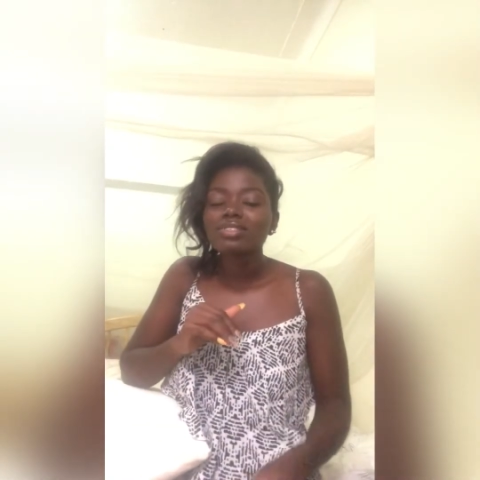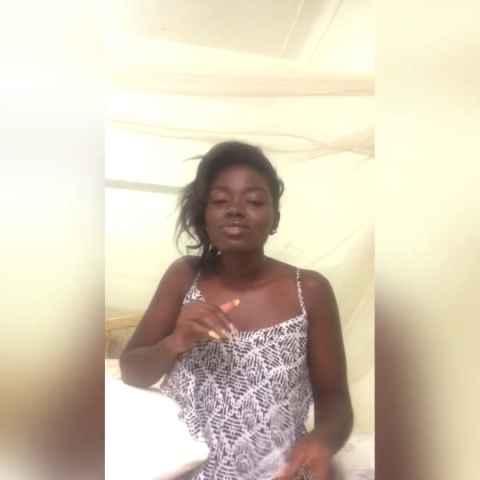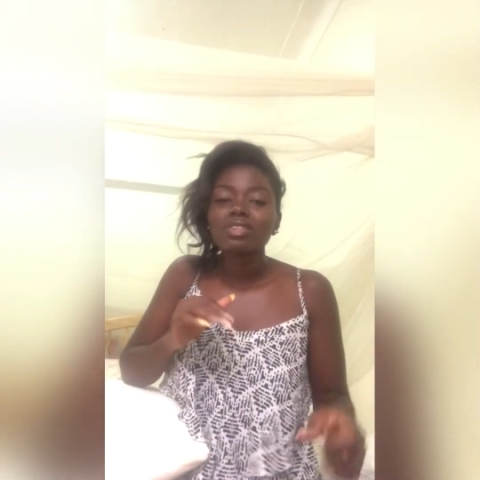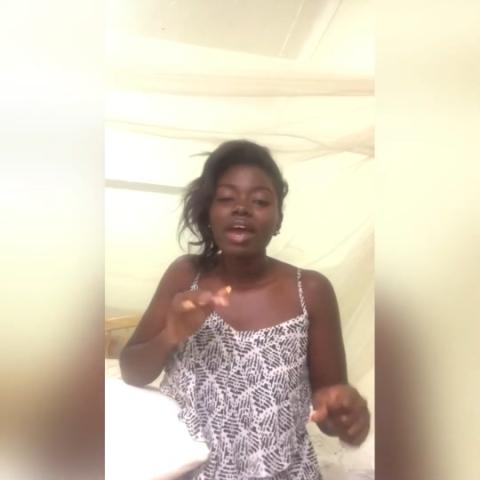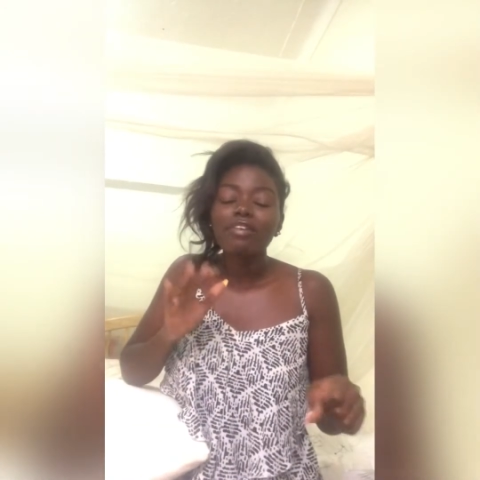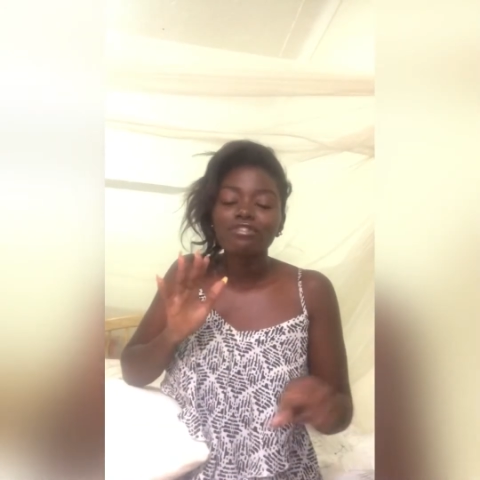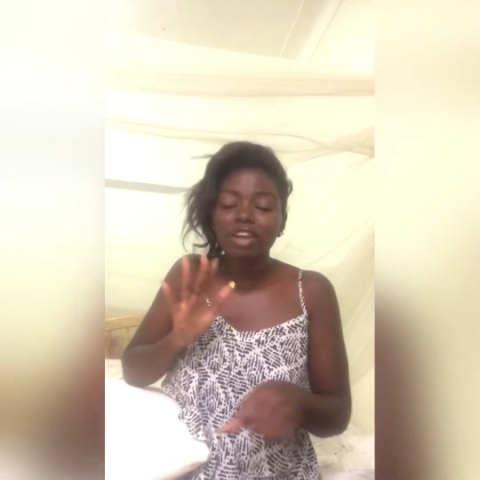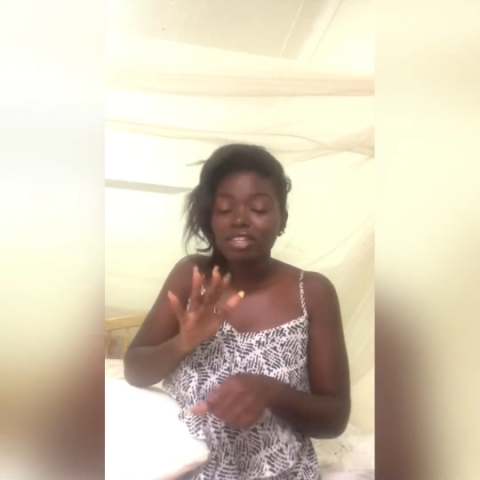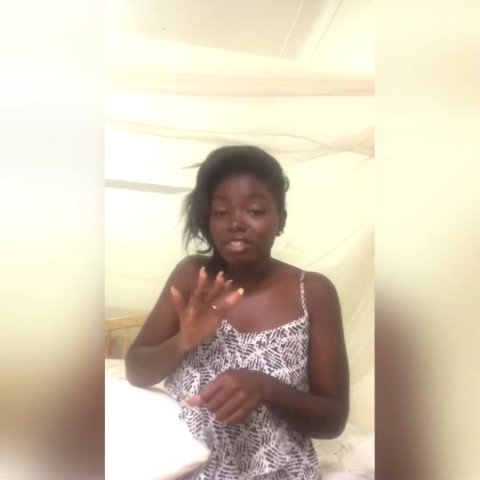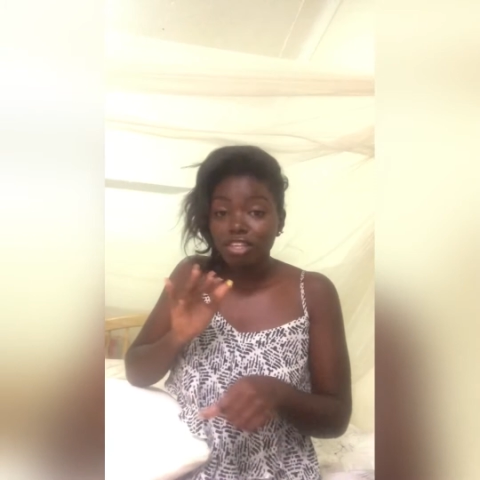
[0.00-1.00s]
to the
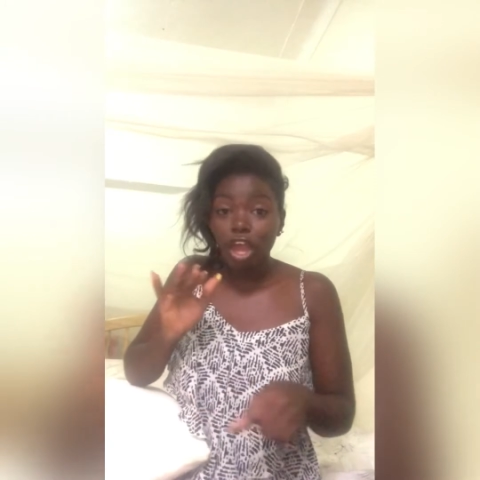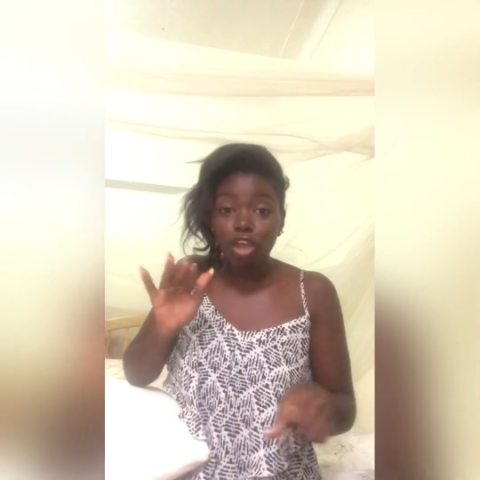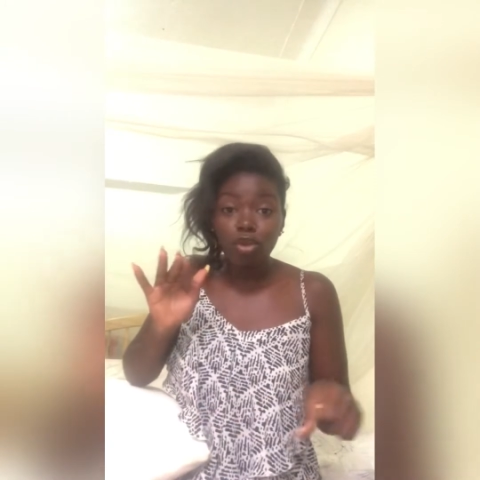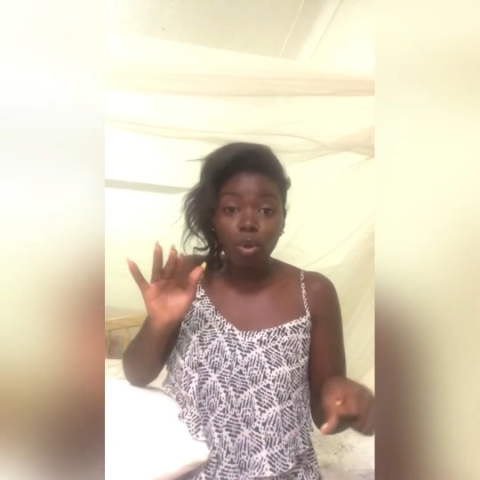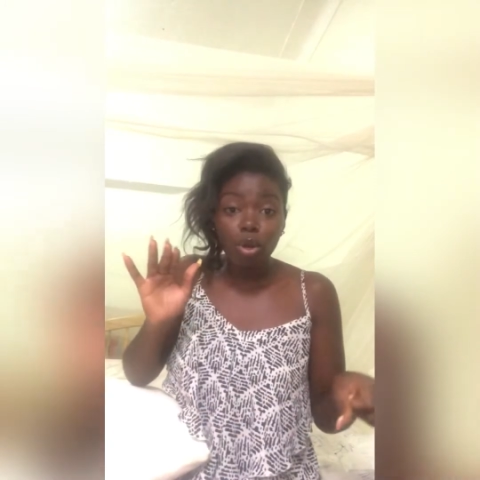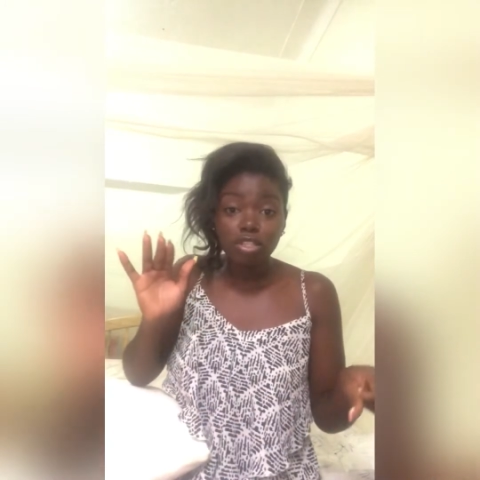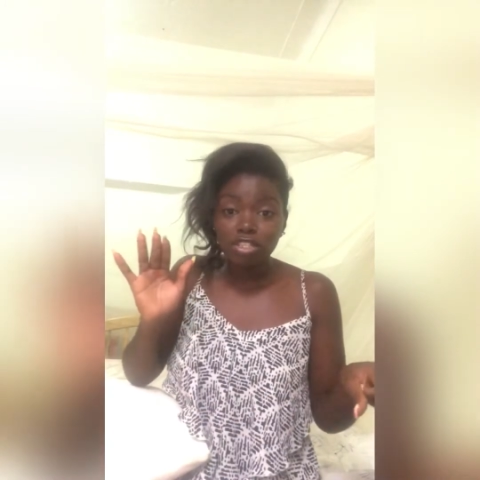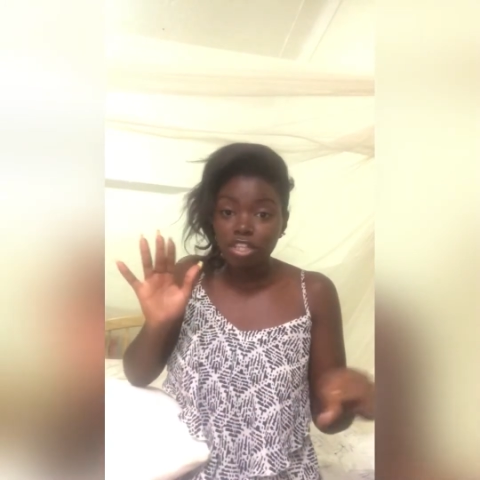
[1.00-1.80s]
fact that I got